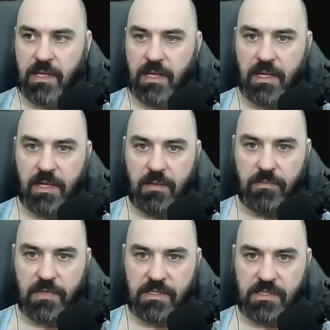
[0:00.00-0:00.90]

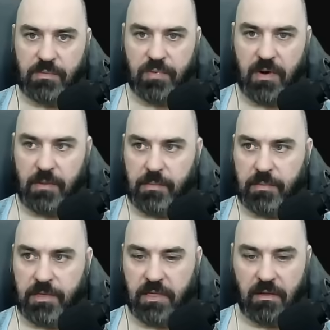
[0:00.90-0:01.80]
This is
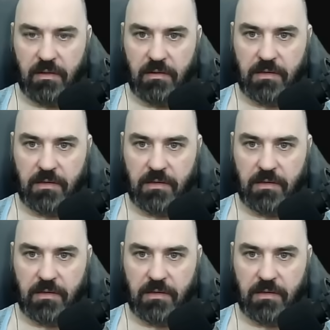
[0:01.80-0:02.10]
probably all